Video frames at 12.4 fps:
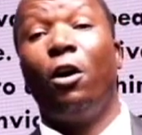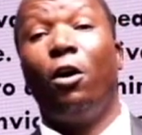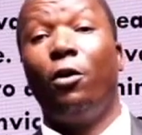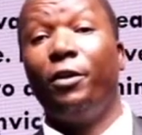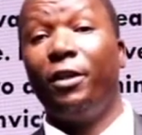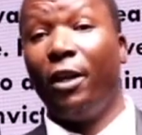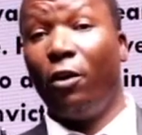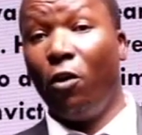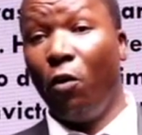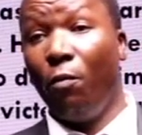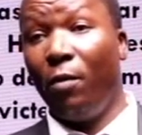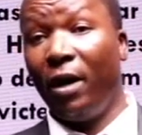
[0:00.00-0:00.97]
on the
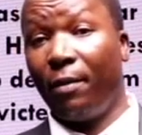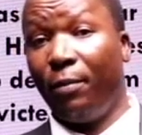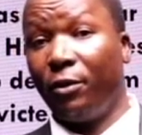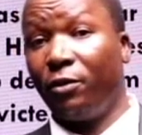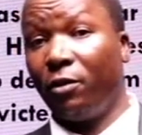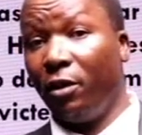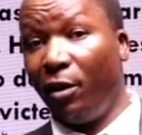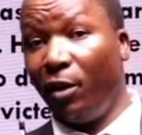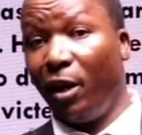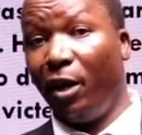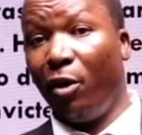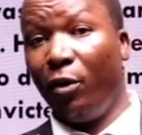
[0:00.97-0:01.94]
homework portal and
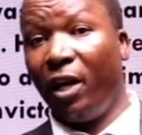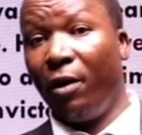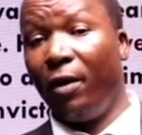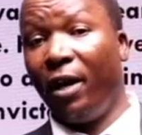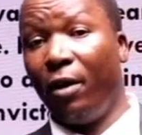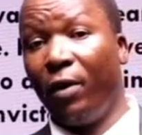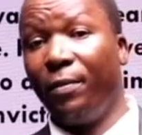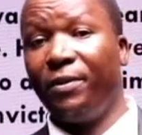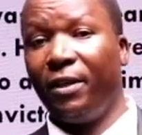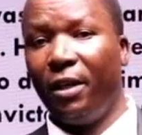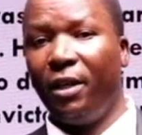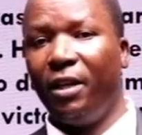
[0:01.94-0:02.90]
on our website